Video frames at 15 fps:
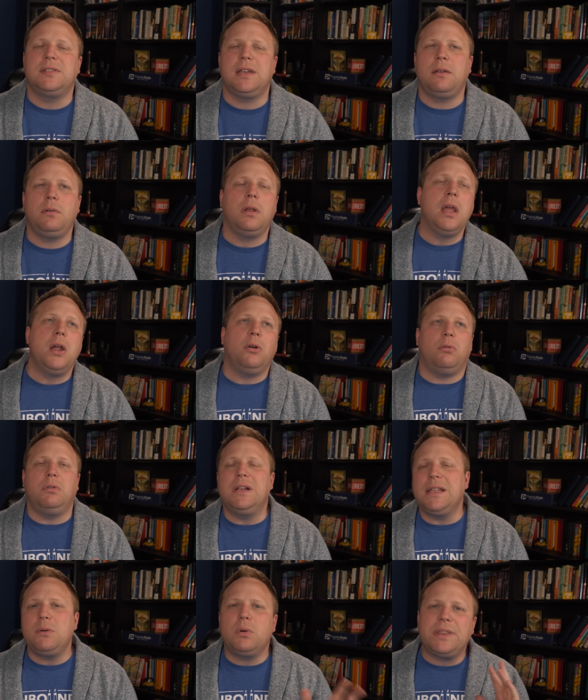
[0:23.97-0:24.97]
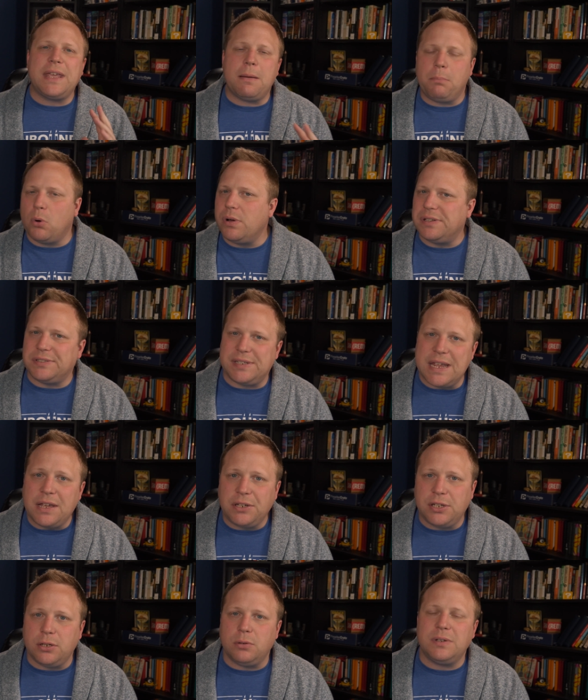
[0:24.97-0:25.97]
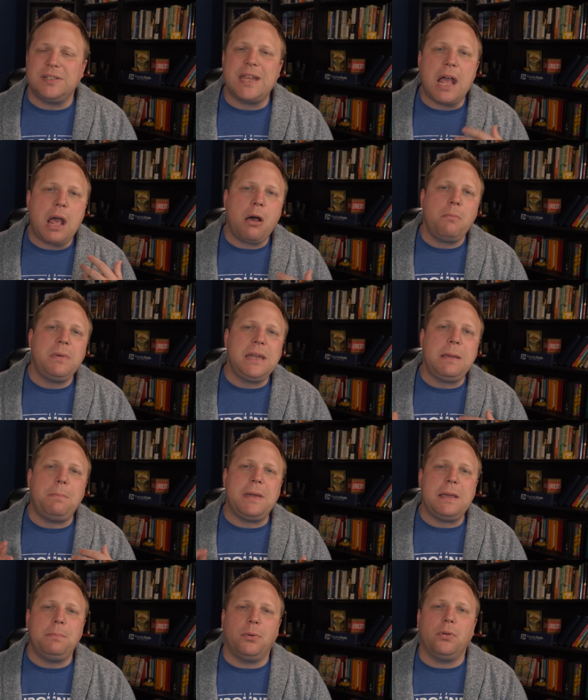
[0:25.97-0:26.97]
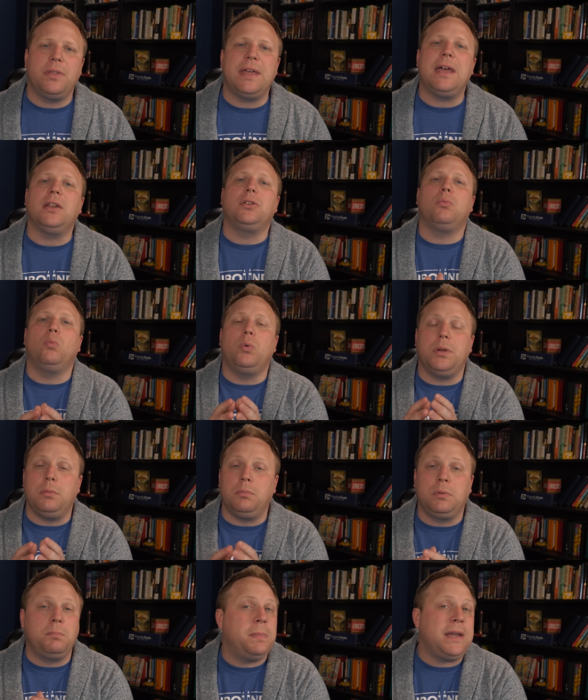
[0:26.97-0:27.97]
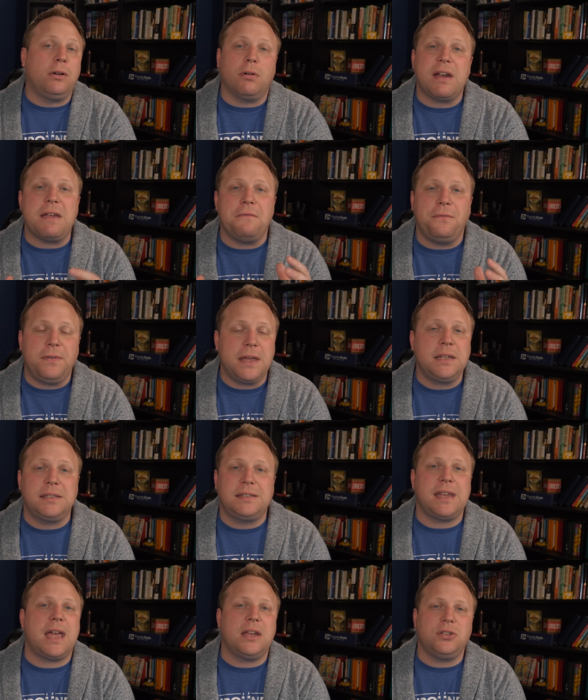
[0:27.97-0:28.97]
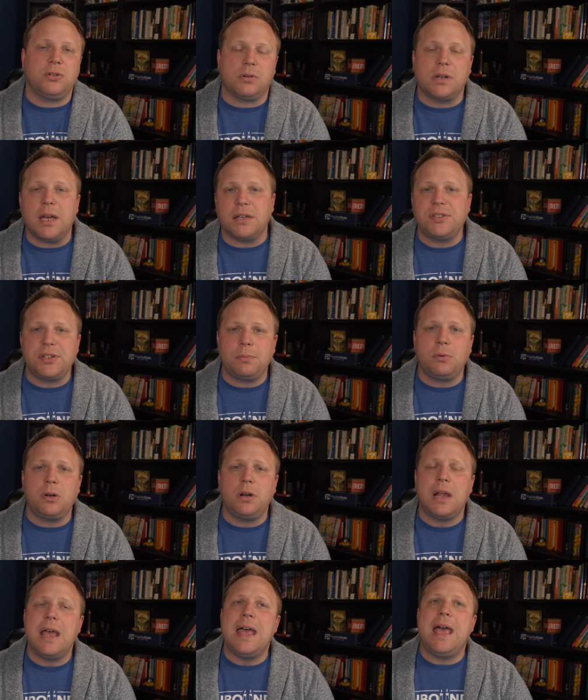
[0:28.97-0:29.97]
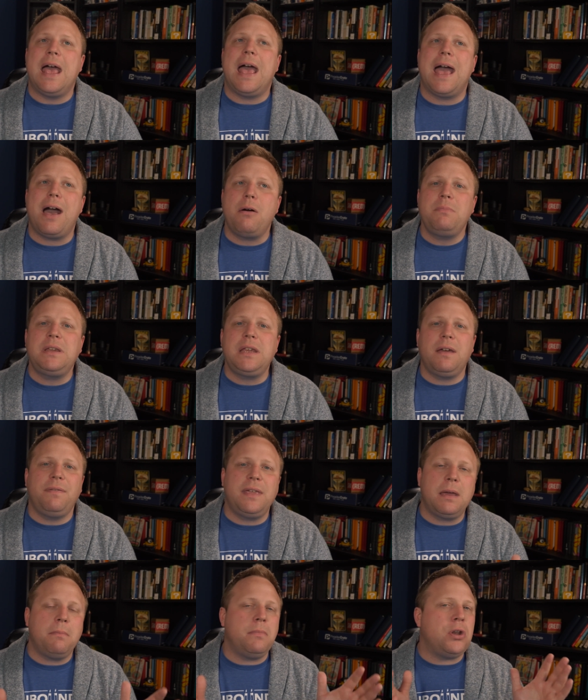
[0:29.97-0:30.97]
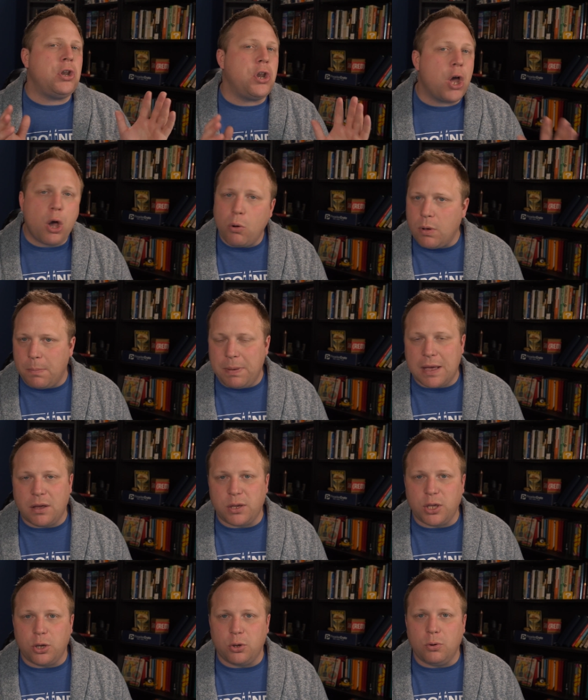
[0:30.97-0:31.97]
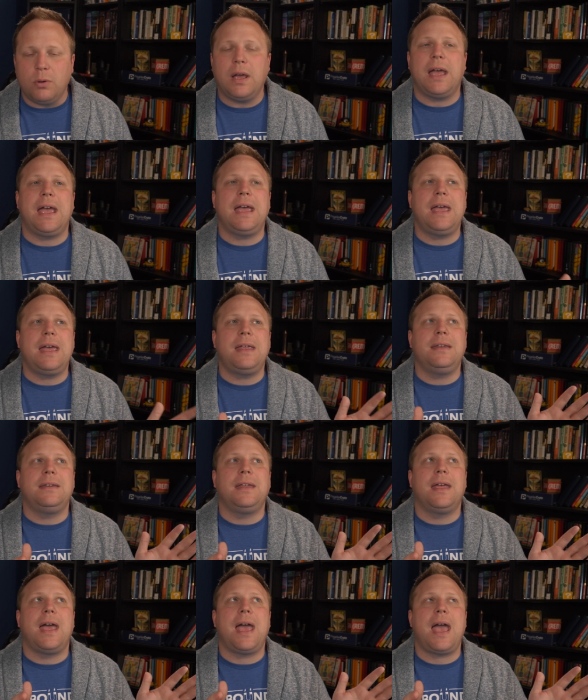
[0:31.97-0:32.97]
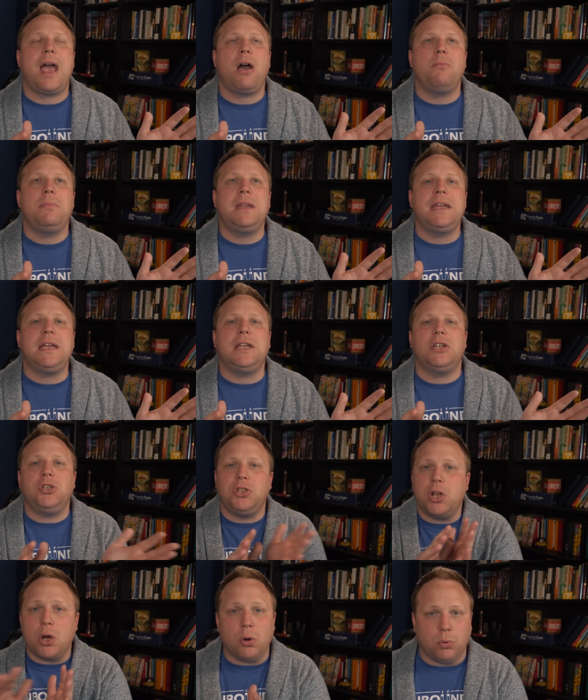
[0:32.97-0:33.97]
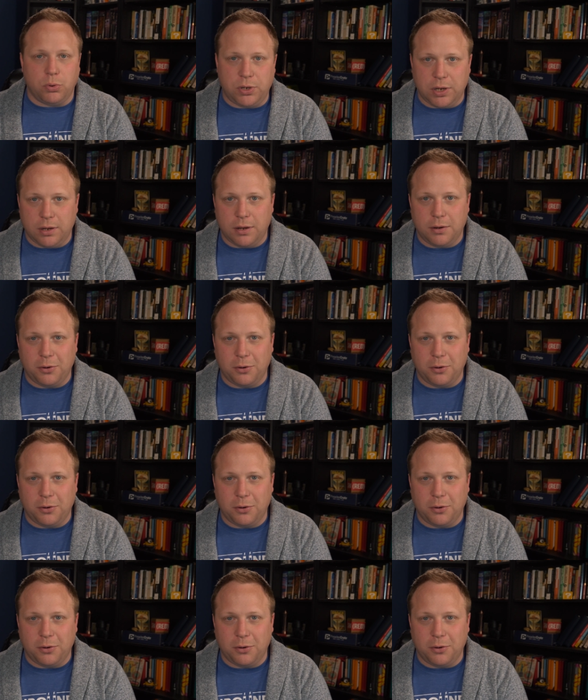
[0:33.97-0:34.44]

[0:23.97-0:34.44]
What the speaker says: And really what that boils down to is how many people that would be great fits as your customer, how many of them know about you, and how many don't.